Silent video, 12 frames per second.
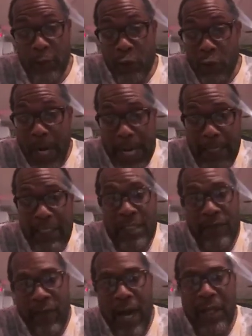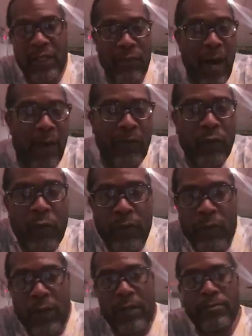trying to derive a rule
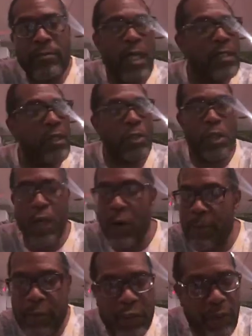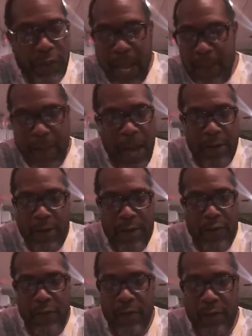for. So don't put your fact pattern
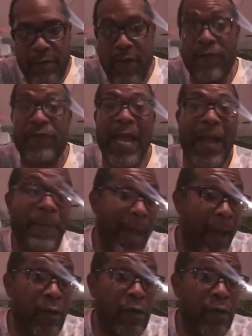in your rule. Your fact pattern